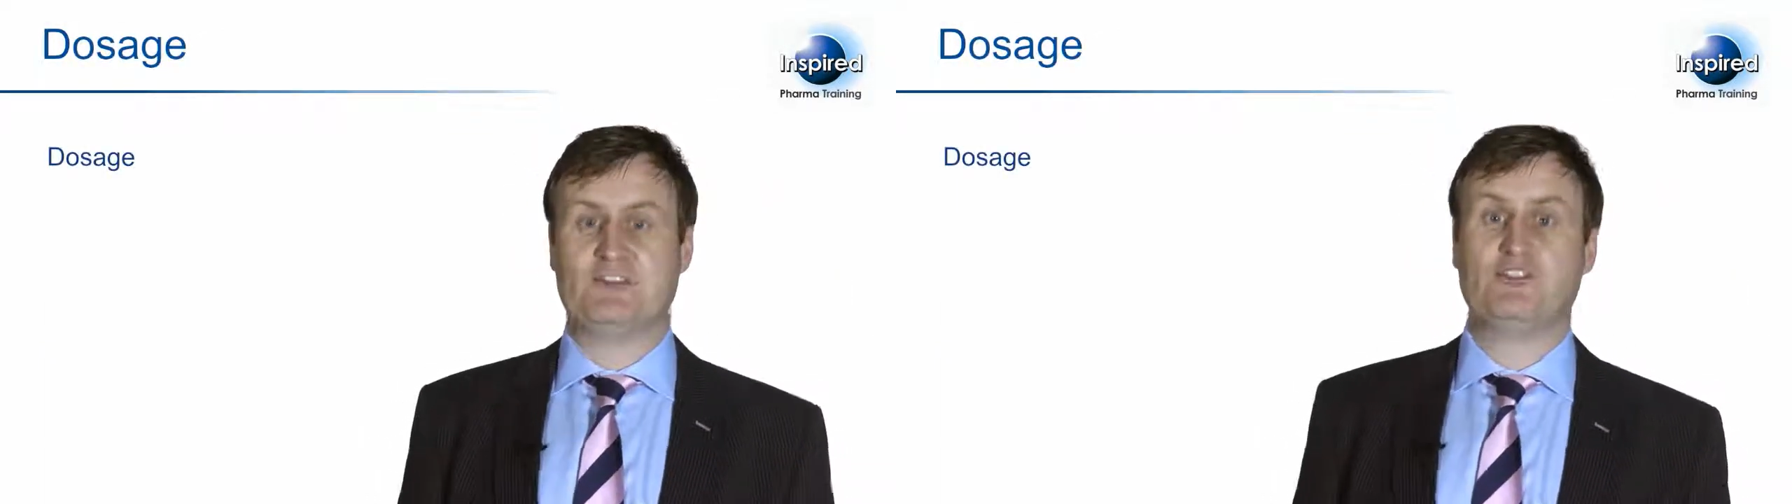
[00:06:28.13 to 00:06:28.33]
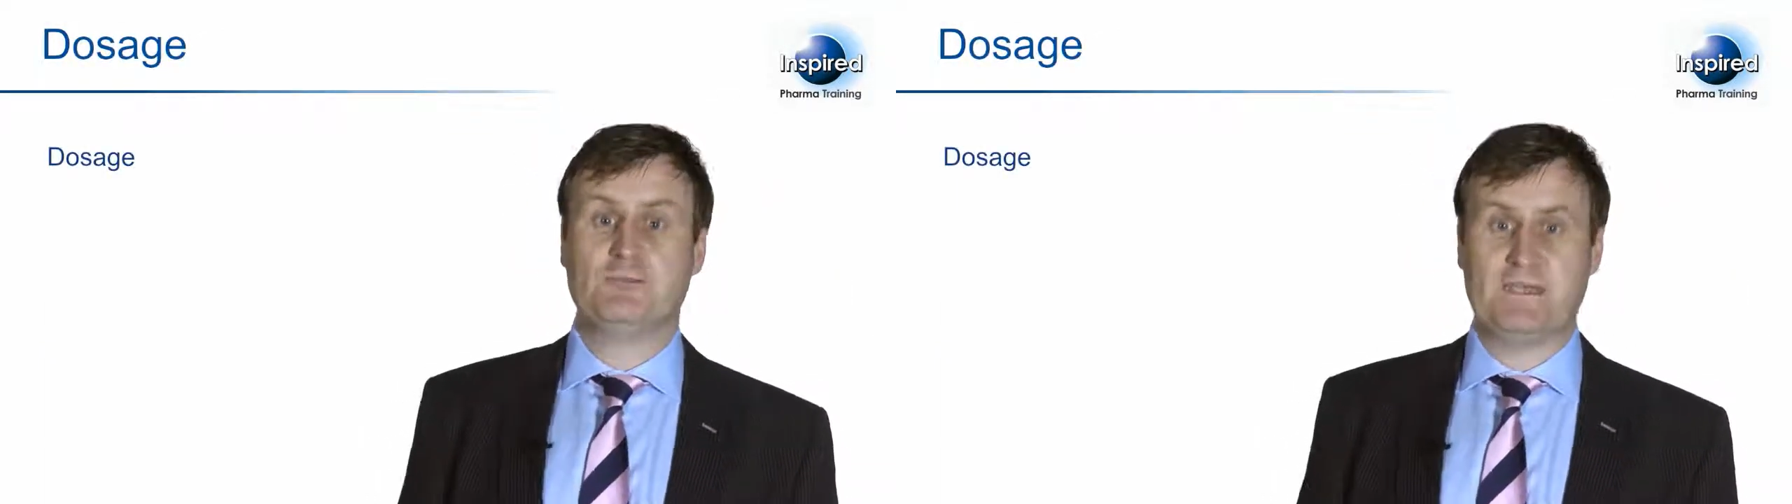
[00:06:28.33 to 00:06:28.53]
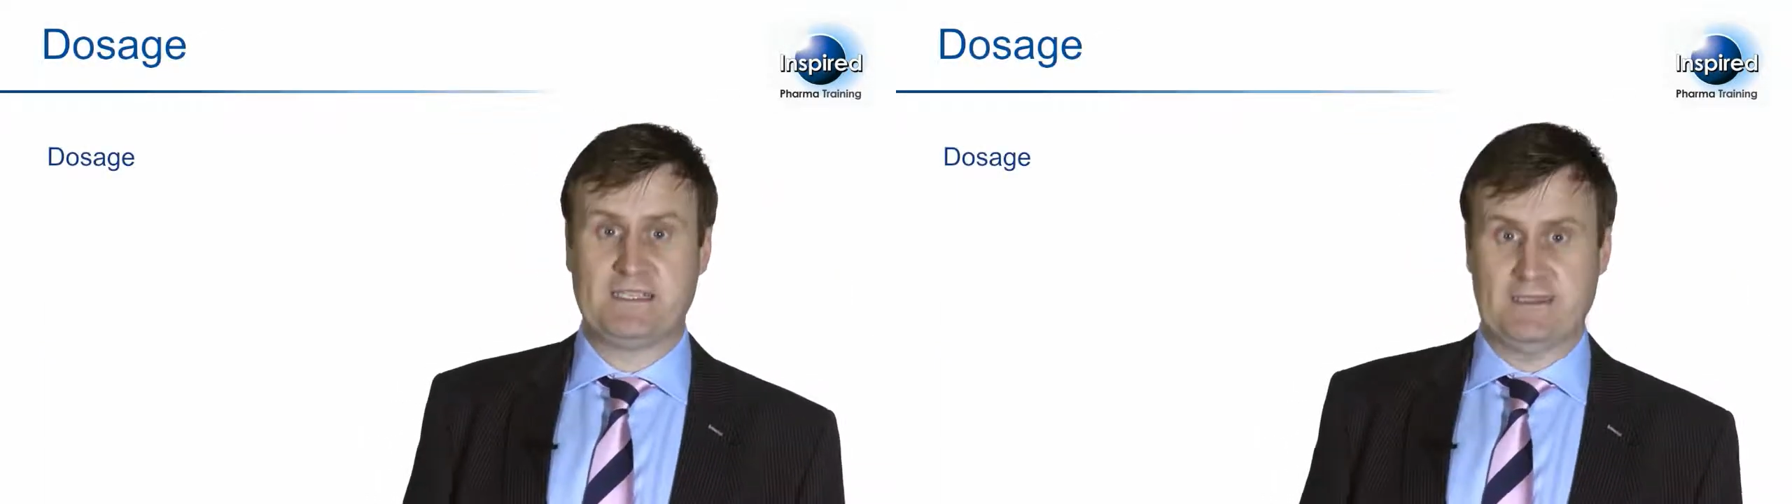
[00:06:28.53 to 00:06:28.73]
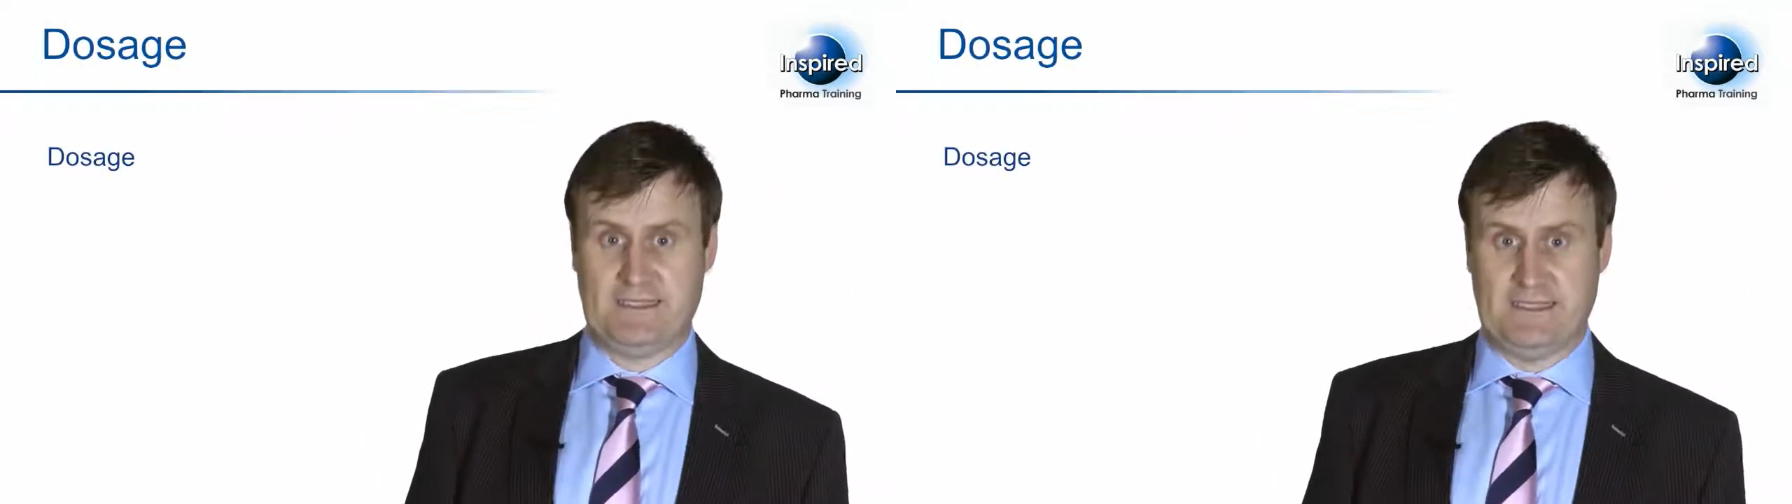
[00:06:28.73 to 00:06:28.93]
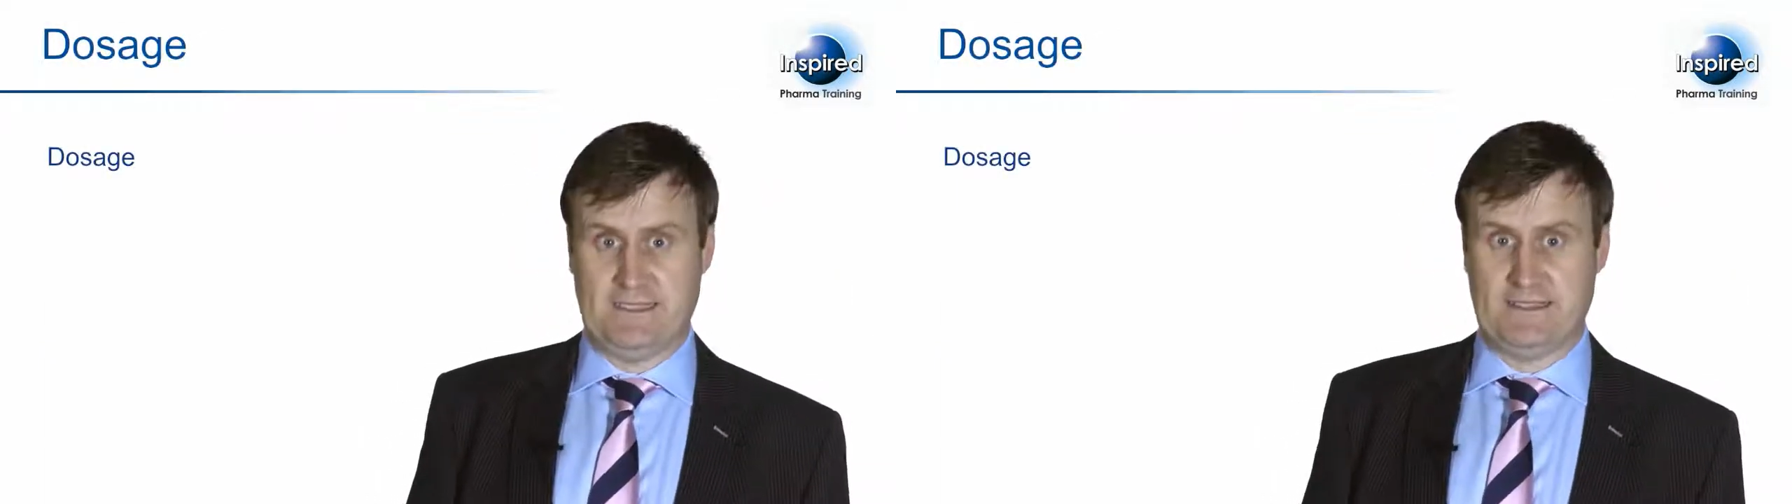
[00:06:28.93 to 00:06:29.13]
should be
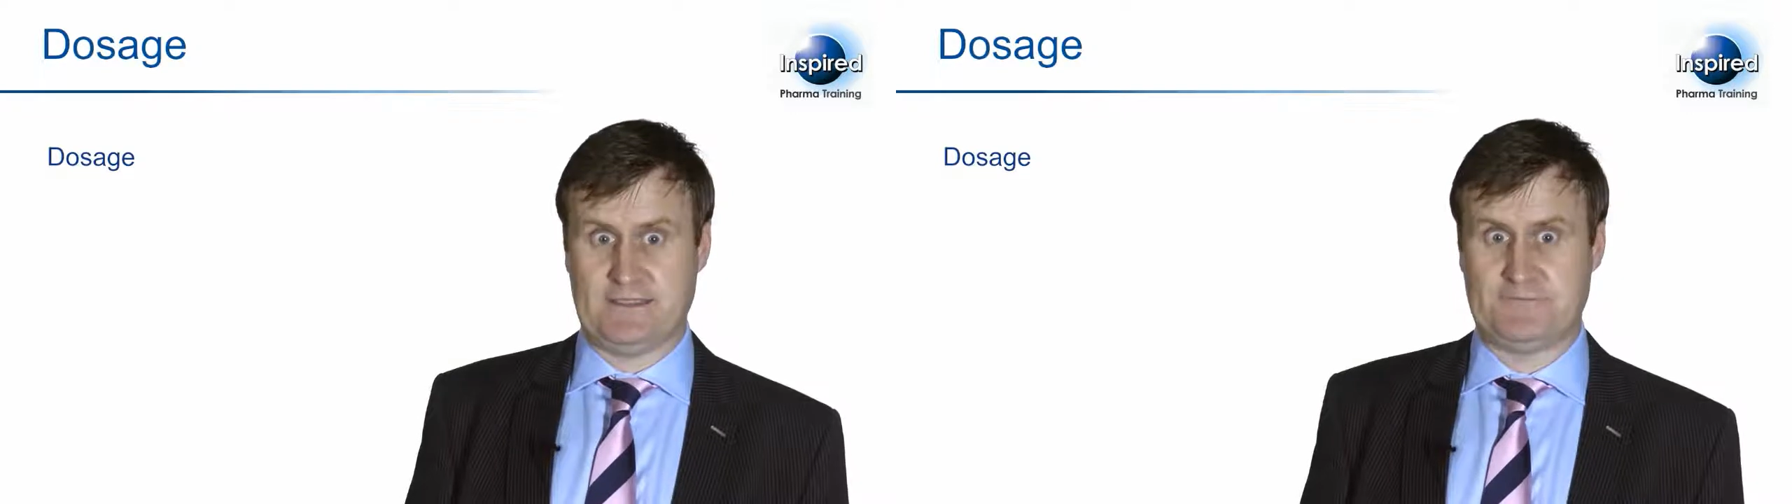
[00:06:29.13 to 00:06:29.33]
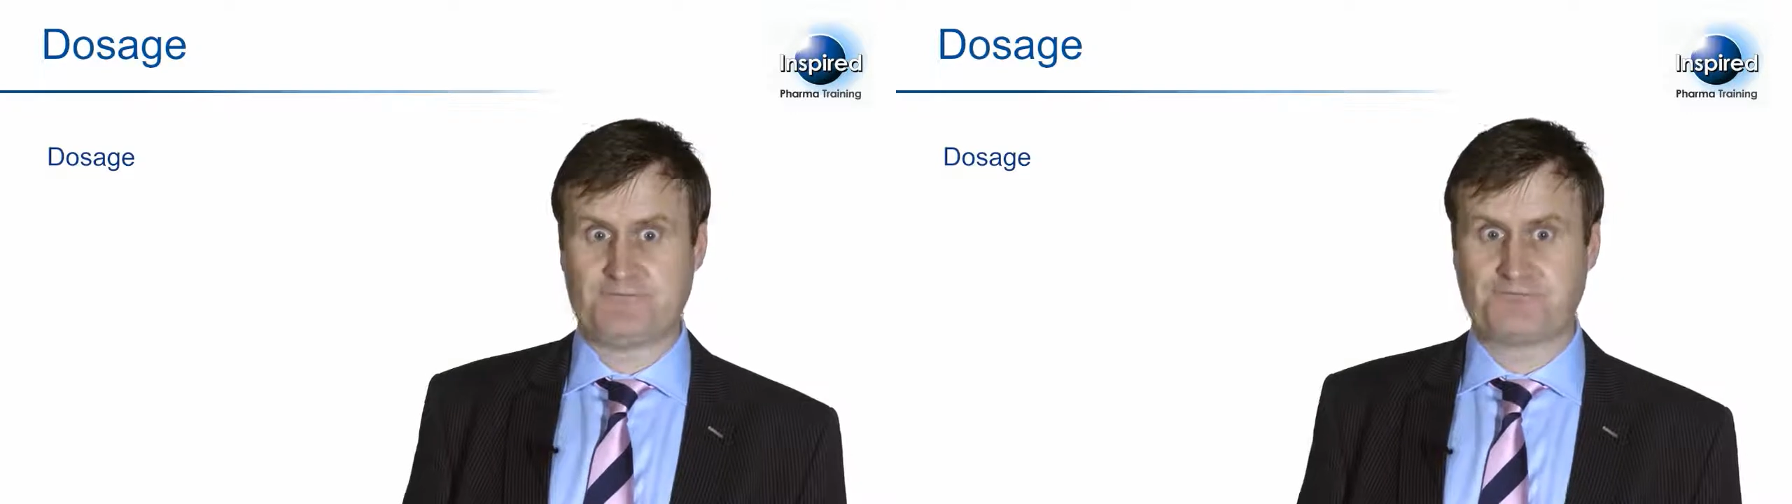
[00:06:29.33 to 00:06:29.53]
considered.